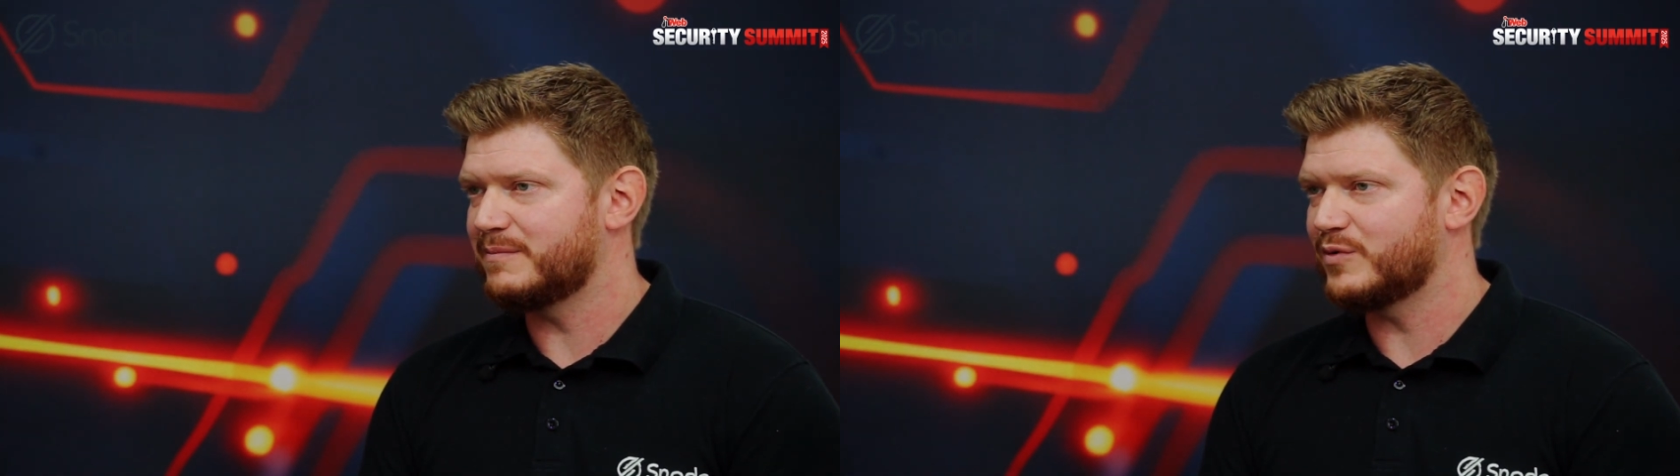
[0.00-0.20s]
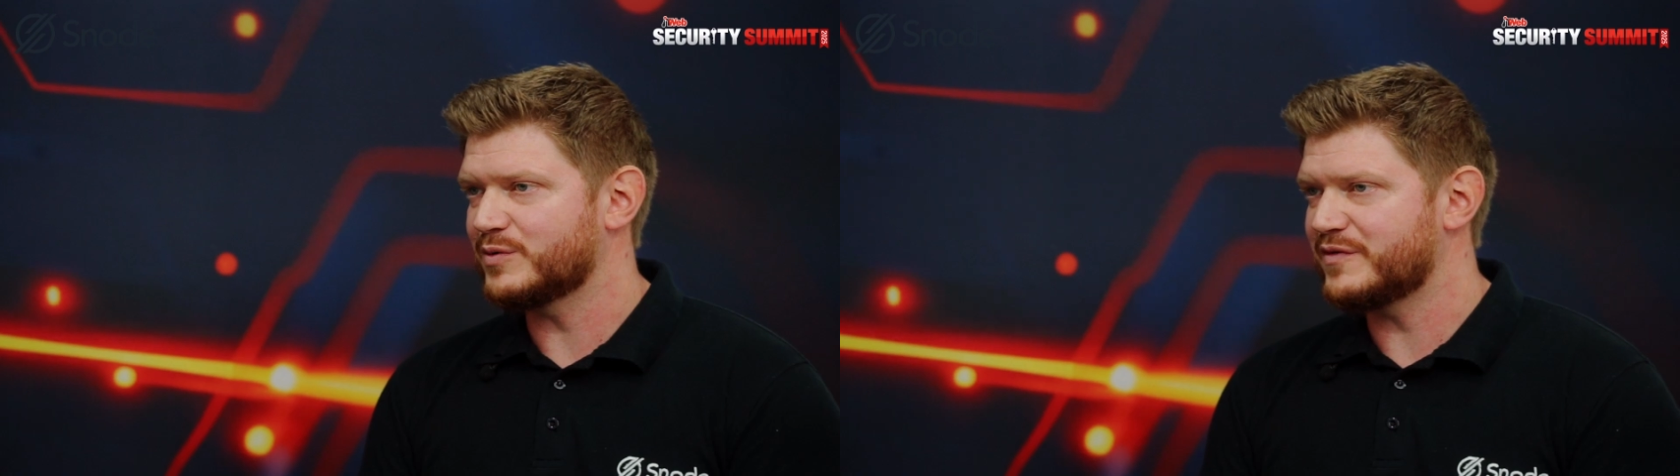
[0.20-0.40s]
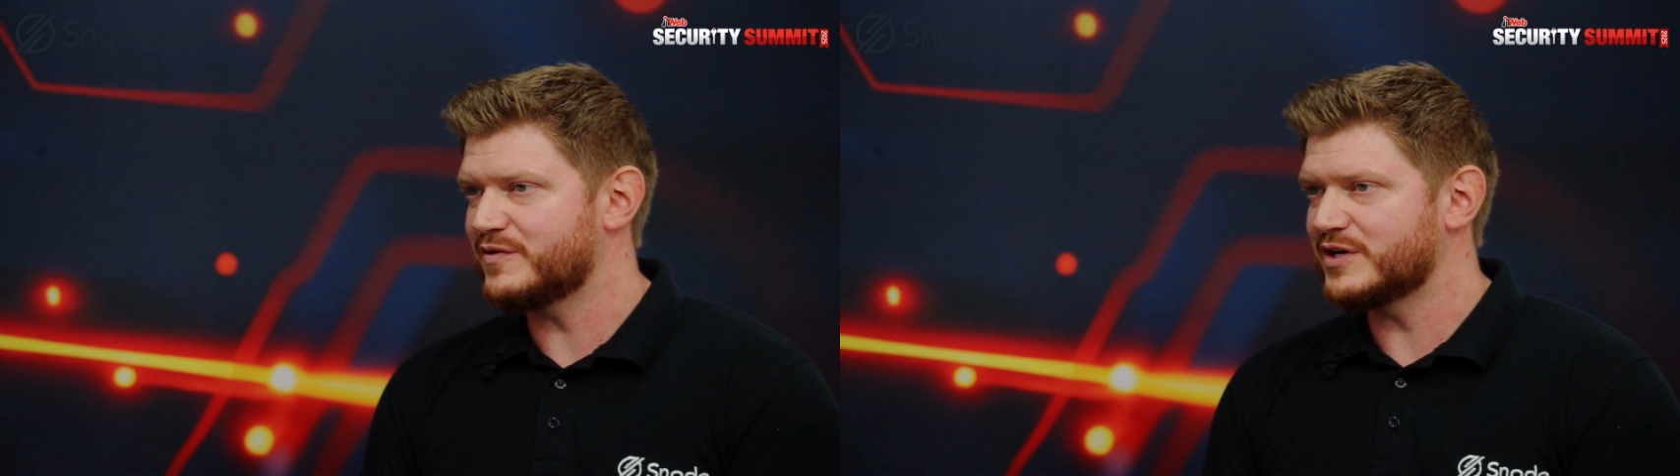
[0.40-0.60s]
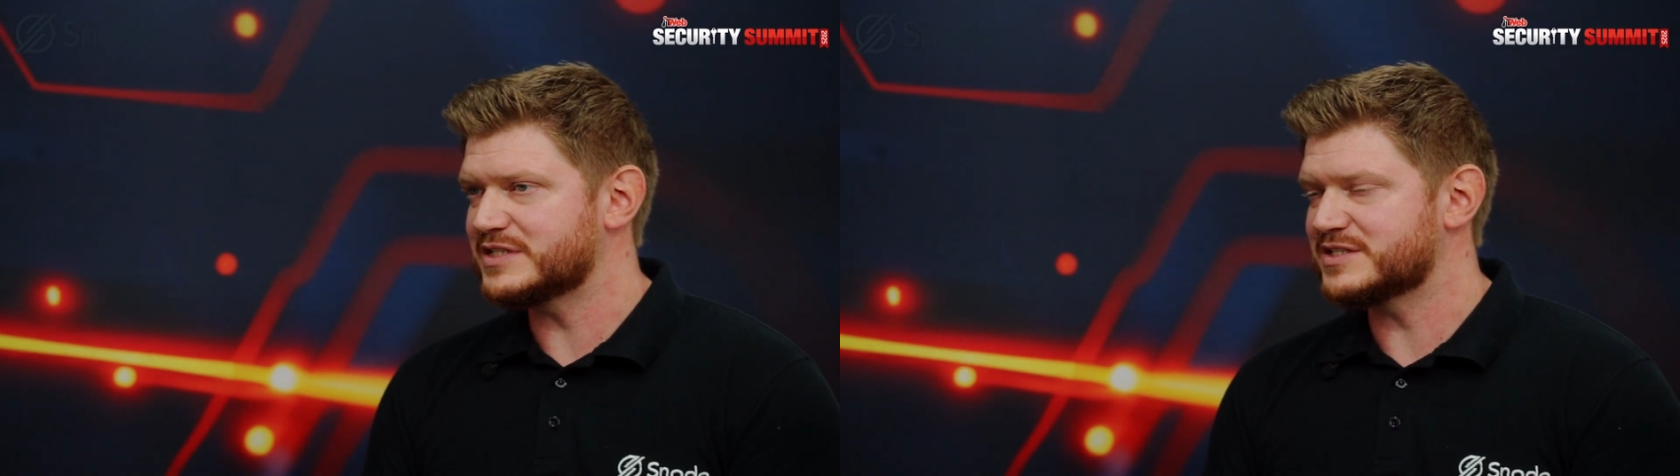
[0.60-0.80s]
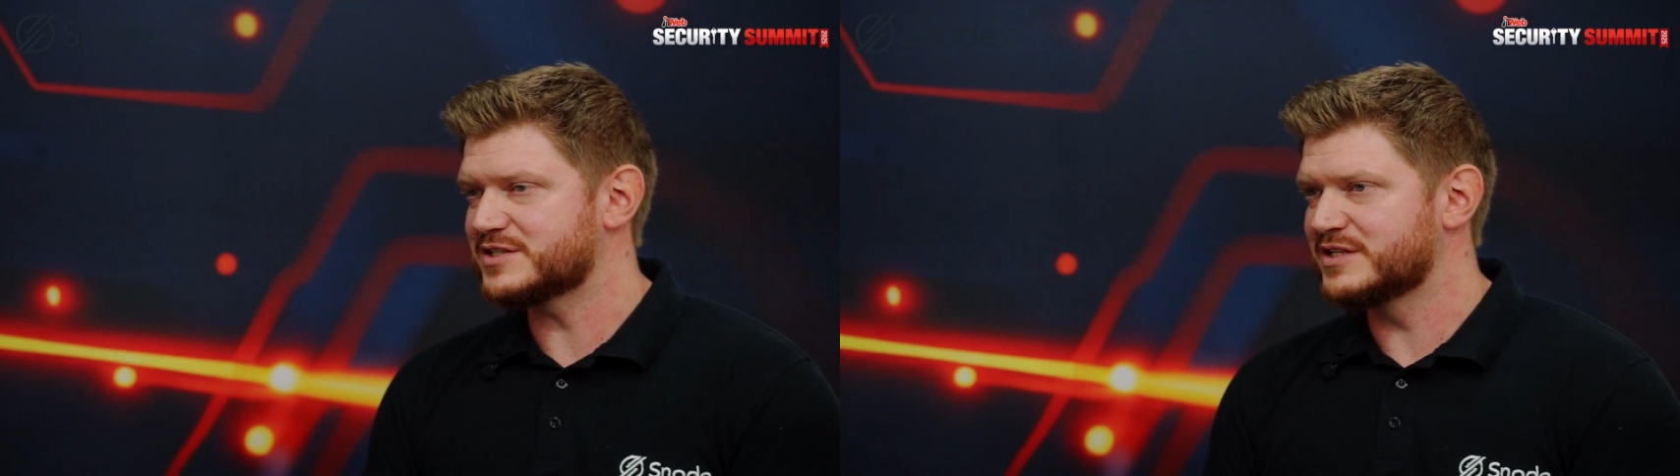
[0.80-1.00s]
what we've
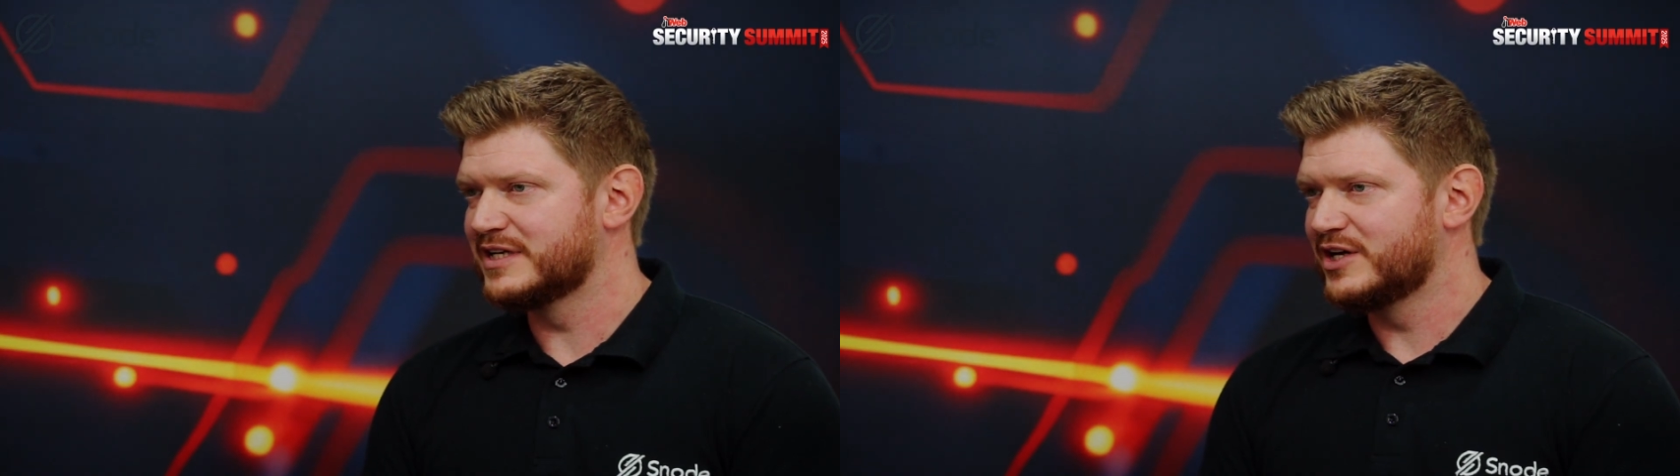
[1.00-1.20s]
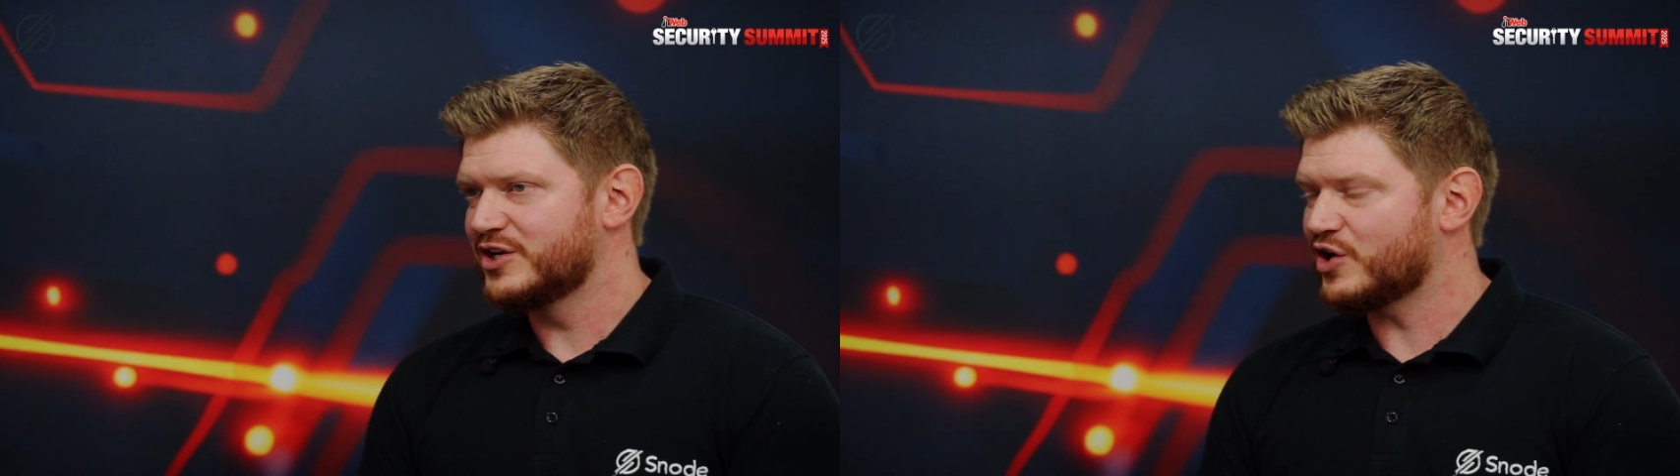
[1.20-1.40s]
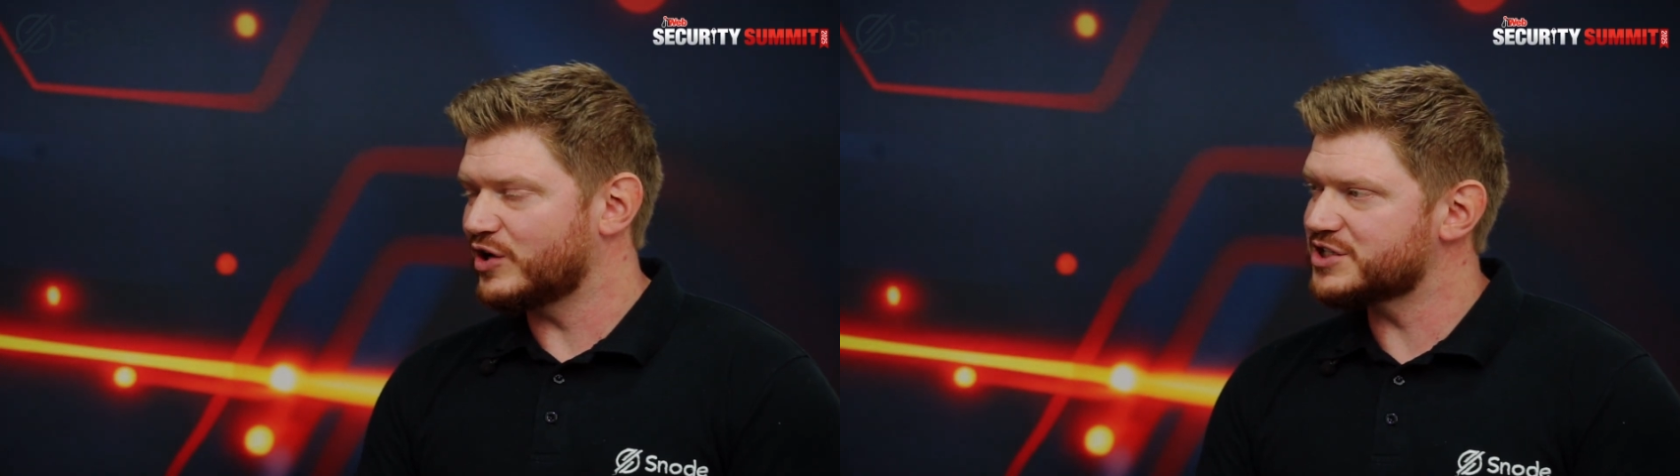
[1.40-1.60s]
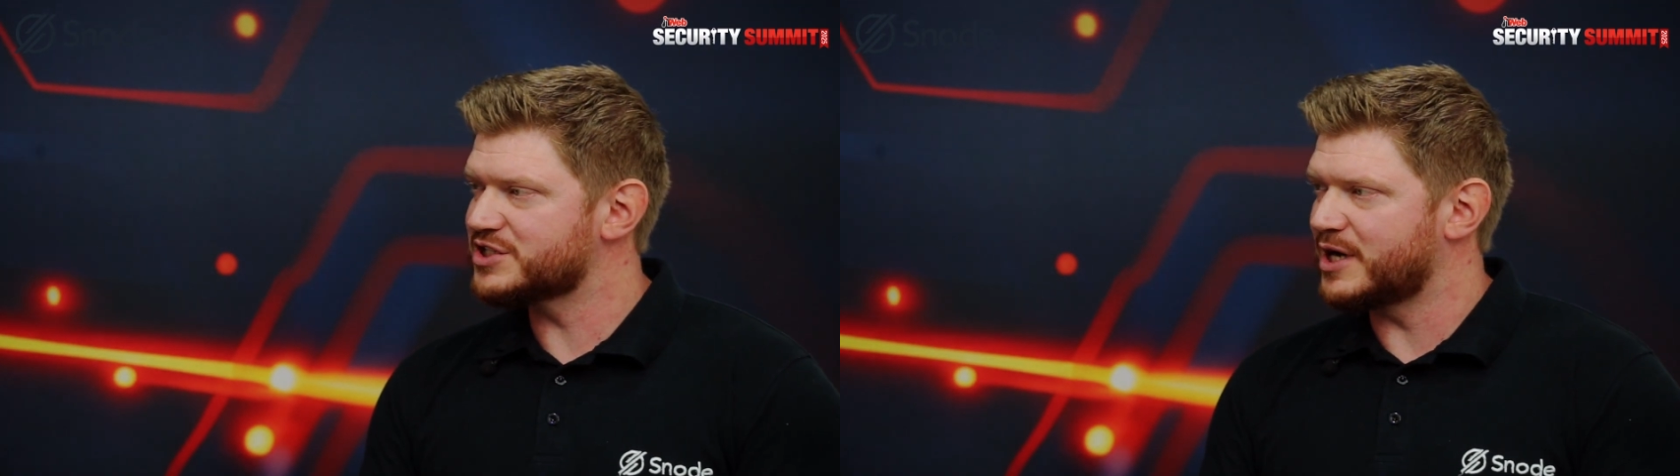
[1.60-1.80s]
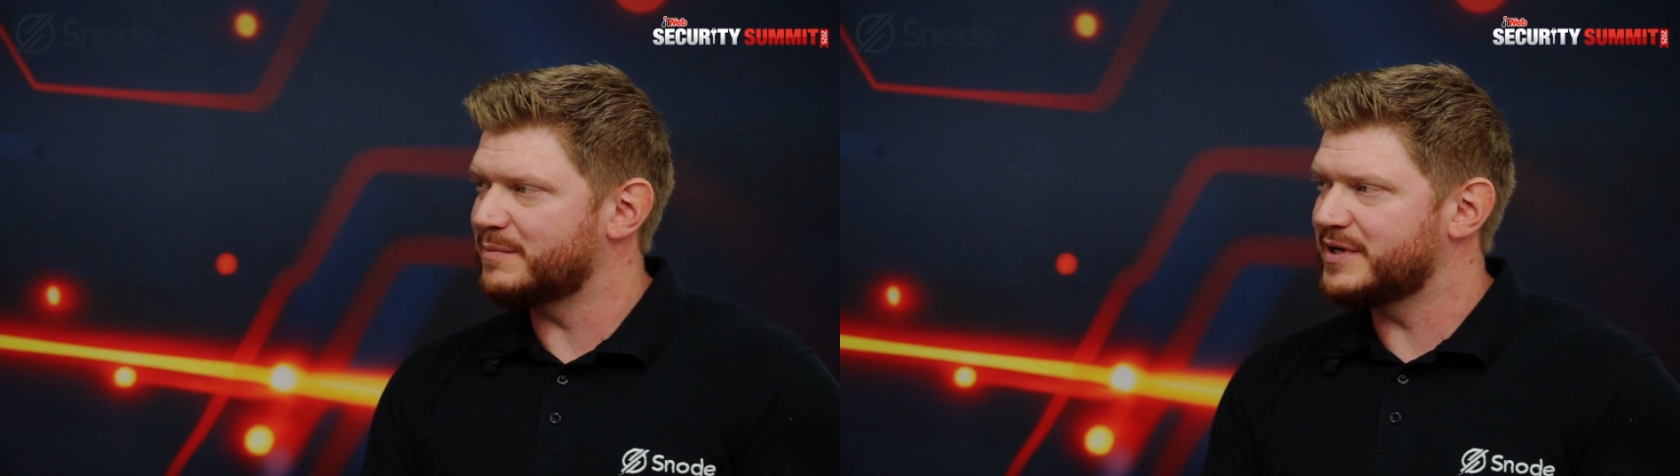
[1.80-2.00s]
noticed is can't
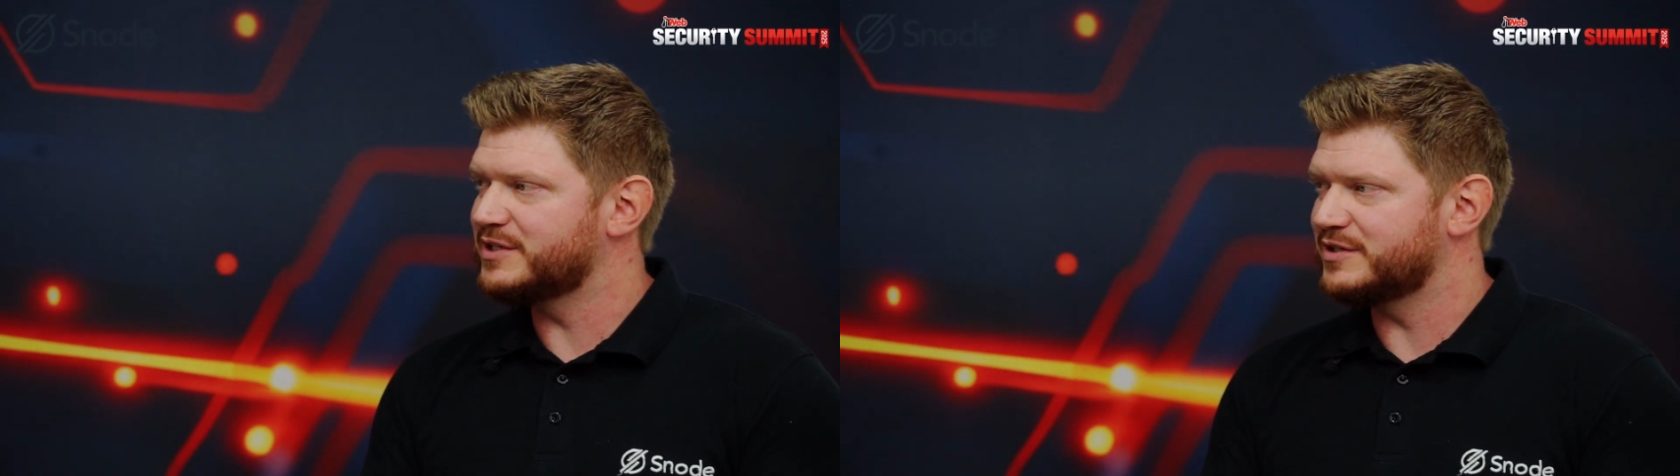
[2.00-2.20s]
just jump in